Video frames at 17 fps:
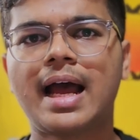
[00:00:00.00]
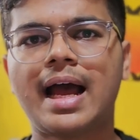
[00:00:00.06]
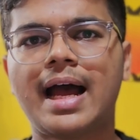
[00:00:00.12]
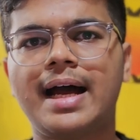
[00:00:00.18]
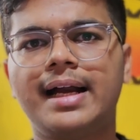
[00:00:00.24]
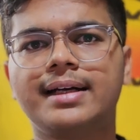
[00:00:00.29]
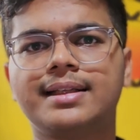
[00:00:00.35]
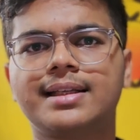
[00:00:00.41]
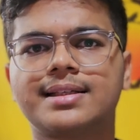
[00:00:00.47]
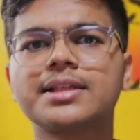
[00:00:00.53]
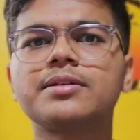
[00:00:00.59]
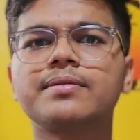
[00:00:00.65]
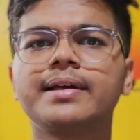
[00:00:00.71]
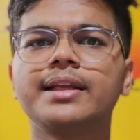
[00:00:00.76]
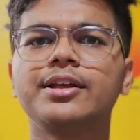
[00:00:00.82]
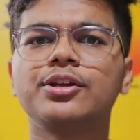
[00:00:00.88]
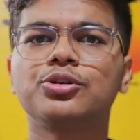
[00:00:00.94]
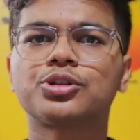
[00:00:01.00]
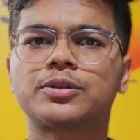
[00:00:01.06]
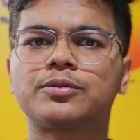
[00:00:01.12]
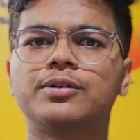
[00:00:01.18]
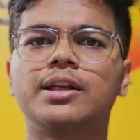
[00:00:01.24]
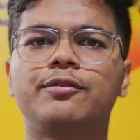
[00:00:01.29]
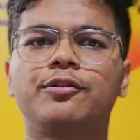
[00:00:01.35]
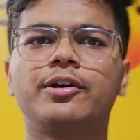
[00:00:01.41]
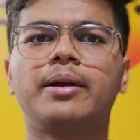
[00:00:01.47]
And this is very
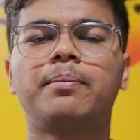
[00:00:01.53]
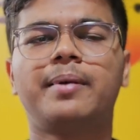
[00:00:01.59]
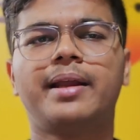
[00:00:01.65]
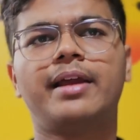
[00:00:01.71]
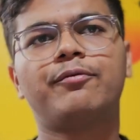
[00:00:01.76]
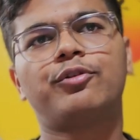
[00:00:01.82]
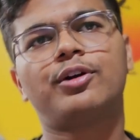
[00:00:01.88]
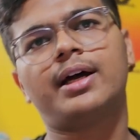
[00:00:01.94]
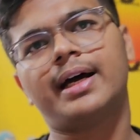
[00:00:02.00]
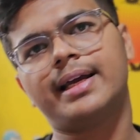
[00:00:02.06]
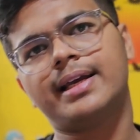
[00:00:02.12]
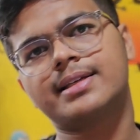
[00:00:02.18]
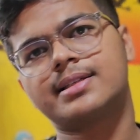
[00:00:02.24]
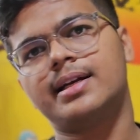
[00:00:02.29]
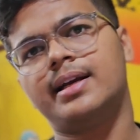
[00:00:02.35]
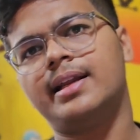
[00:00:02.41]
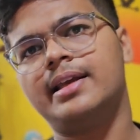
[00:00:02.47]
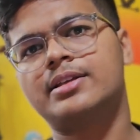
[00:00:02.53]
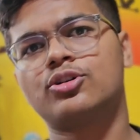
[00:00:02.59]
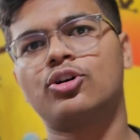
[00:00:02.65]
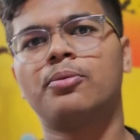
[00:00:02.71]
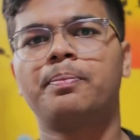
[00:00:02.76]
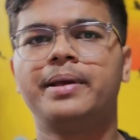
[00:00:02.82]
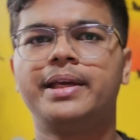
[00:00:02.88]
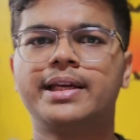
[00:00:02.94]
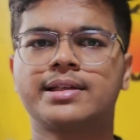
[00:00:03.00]
useful if you're applying for higher studies
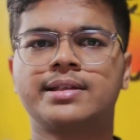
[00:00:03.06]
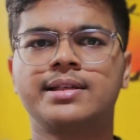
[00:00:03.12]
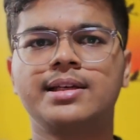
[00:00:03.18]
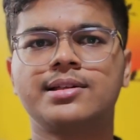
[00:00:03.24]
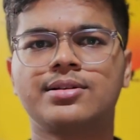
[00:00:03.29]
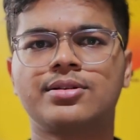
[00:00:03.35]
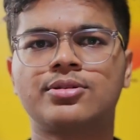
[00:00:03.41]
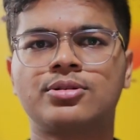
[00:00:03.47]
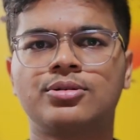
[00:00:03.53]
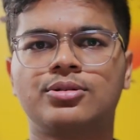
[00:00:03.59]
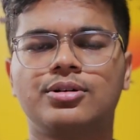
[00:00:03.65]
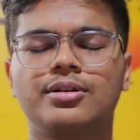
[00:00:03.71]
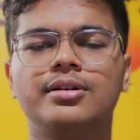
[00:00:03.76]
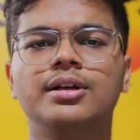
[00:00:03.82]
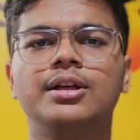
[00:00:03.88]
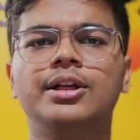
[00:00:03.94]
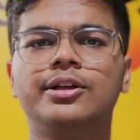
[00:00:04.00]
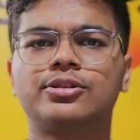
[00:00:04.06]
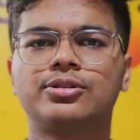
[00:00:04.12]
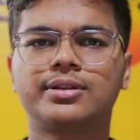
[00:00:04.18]
or PhDs and so on.